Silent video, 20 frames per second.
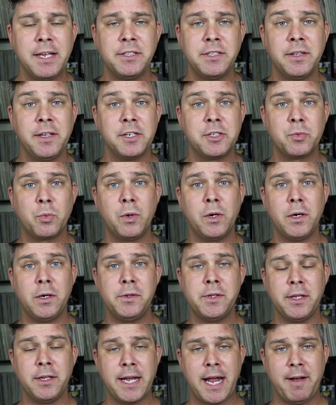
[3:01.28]
into this
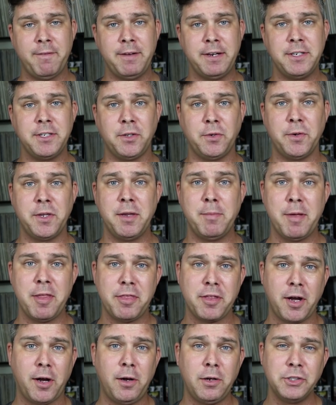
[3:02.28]
world and having to learn the
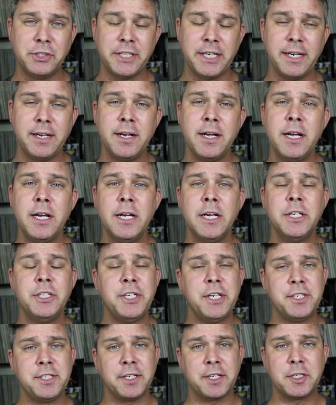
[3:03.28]
mythology,
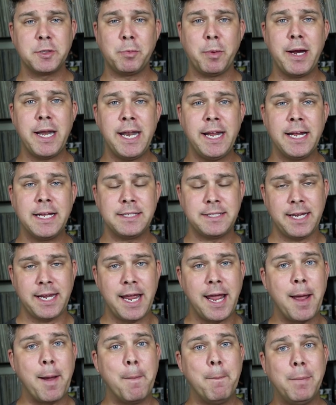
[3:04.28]
she's explaining it to
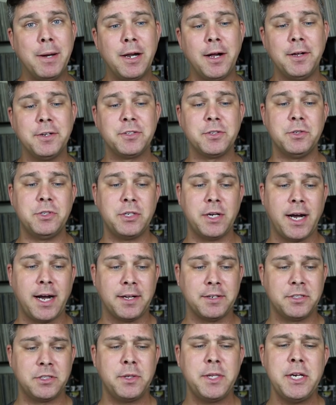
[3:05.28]
him, but also to
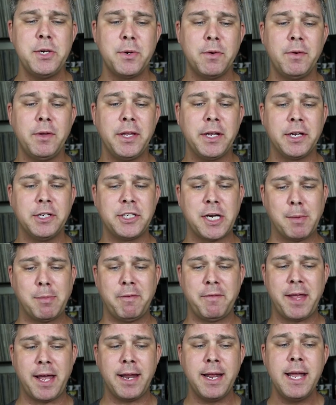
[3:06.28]
us. So they do a really good job
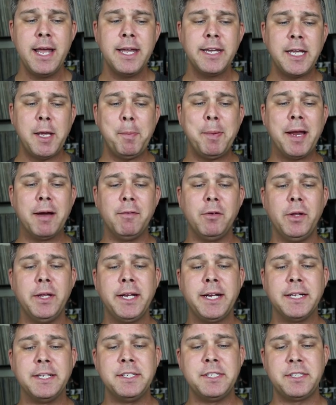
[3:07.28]
of that, keeping it
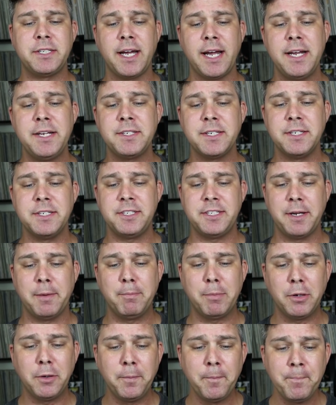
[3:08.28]
really concise and
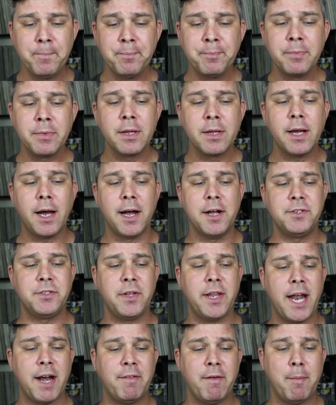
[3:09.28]
simple uh,
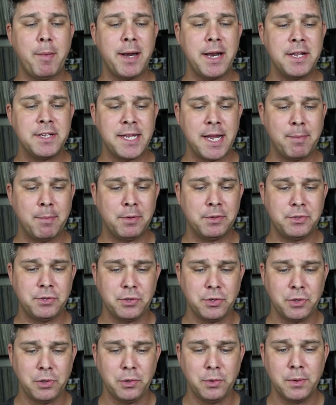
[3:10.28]
so that everybody's able
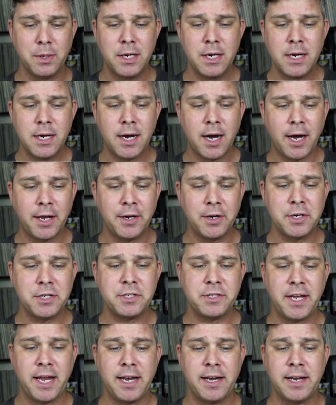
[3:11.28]
to
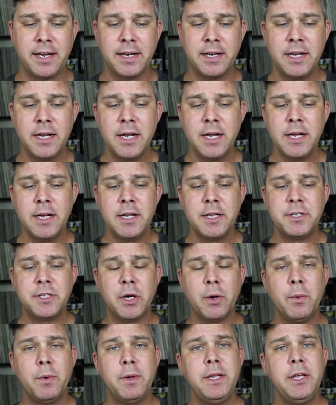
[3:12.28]
understand it.
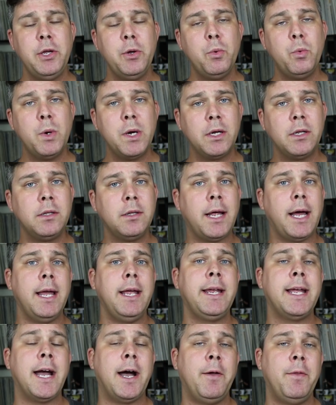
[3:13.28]
So you will
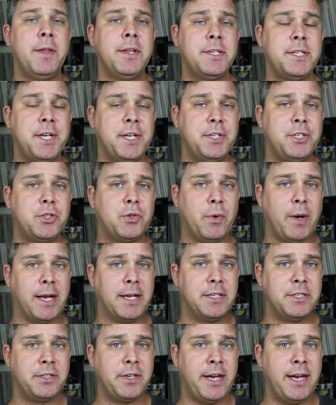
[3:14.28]
like how this is
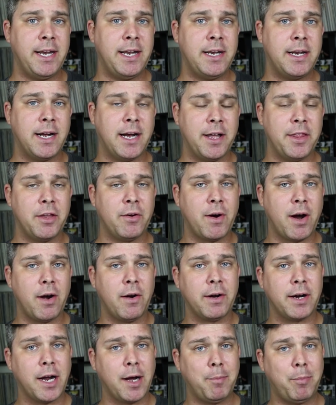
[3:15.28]
translated. Uh, there
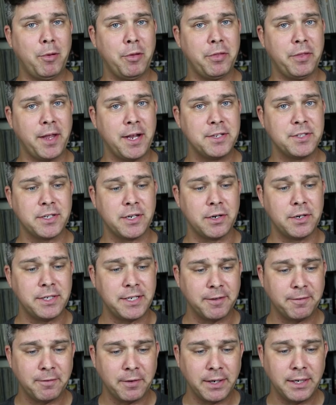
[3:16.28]
are a couple things that are
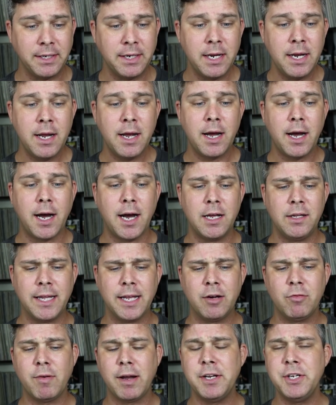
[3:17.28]
different, uh,
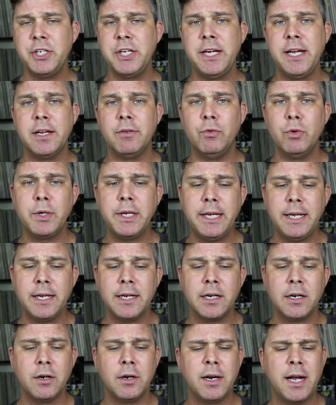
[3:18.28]
like Renji and
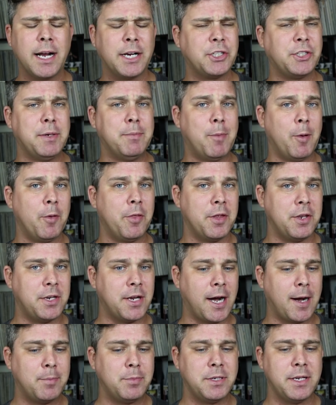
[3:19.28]
Rukia are actually both
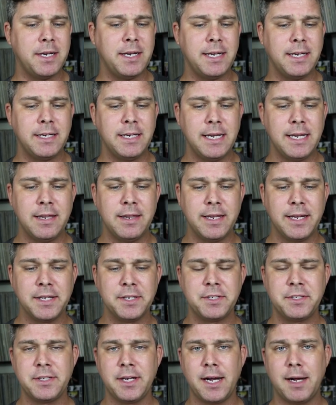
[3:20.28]
adopted in, in
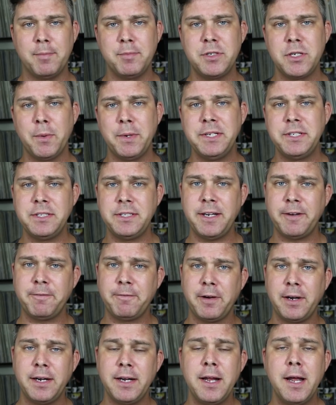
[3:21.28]
this. Um, so it's
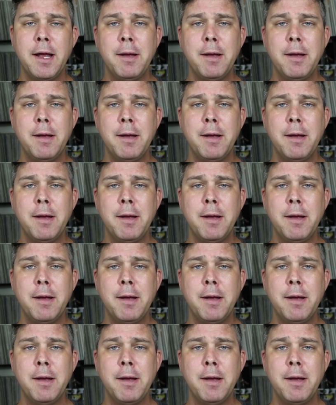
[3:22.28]
different,